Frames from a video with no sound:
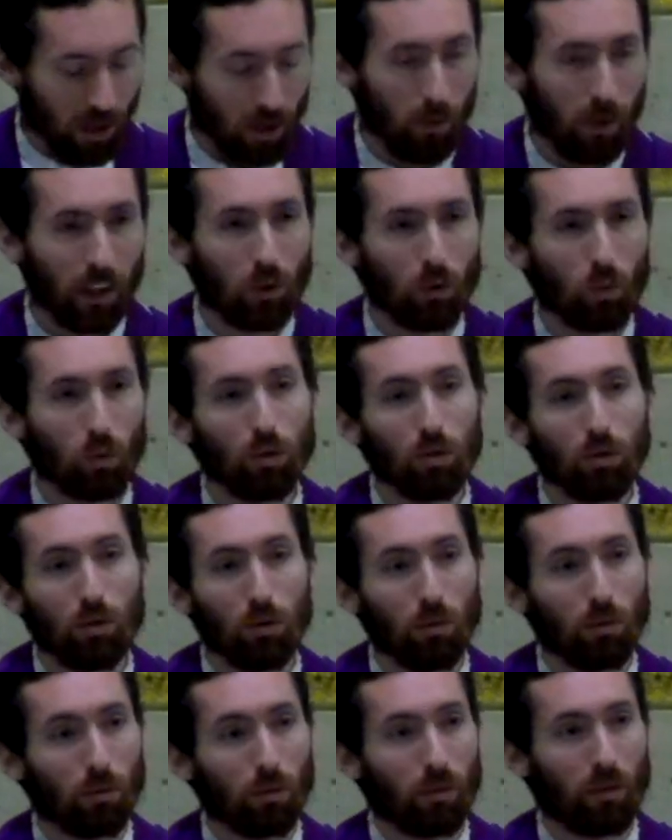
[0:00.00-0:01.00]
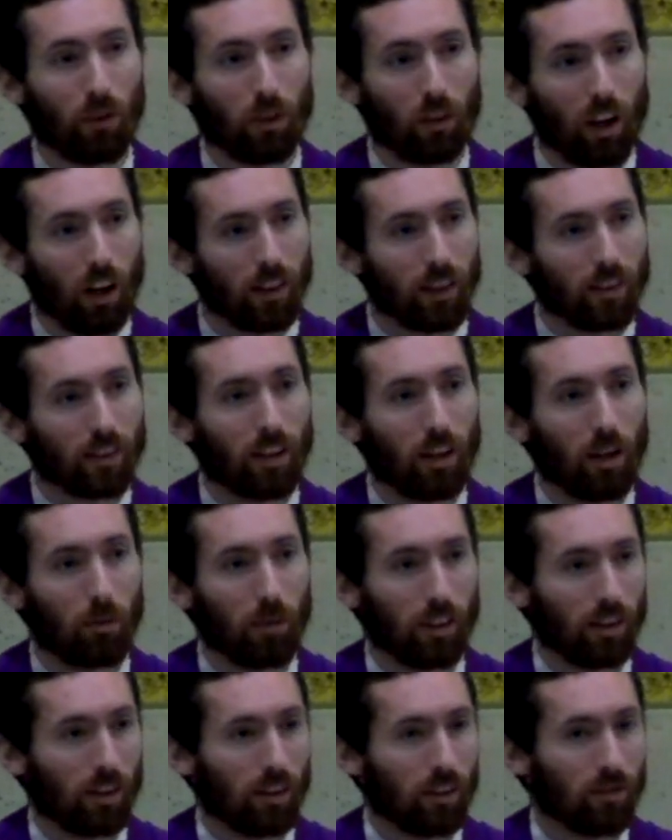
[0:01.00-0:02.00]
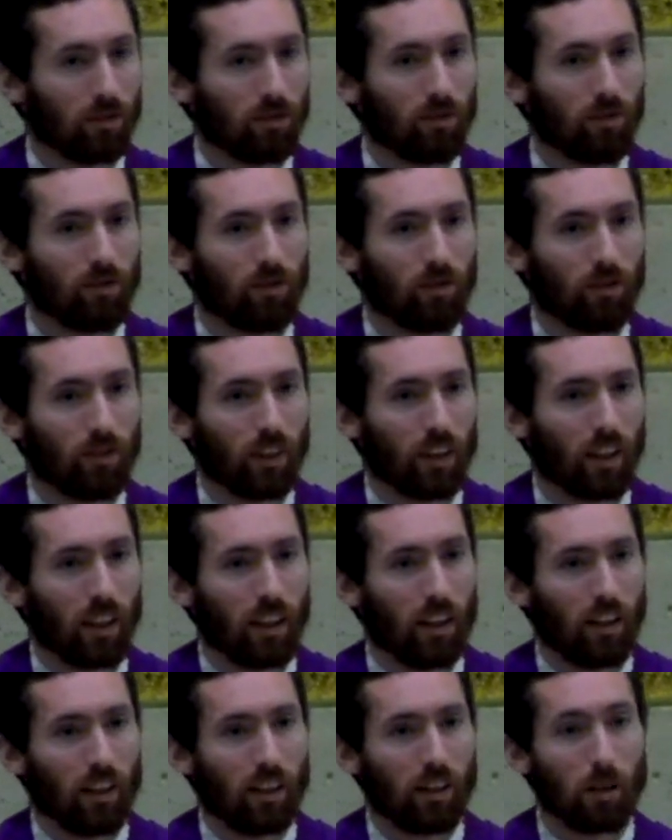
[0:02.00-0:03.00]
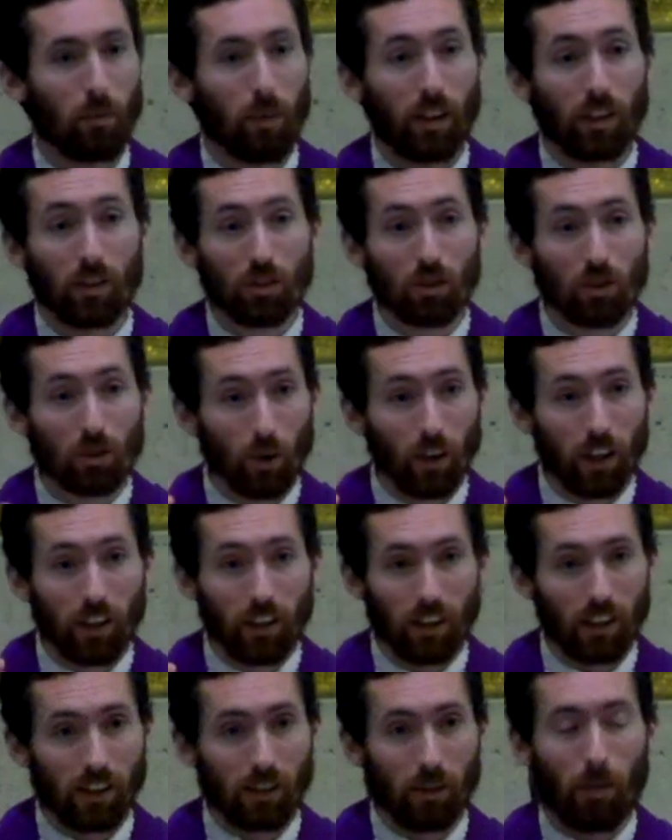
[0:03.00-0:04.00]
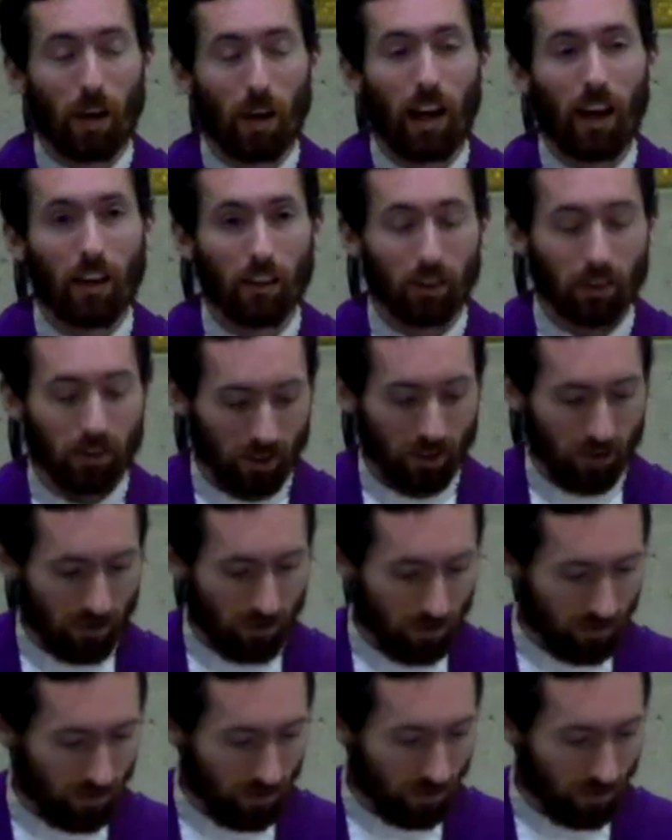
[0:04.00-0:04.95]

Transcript: To make room for God's coming. To make straight his paths.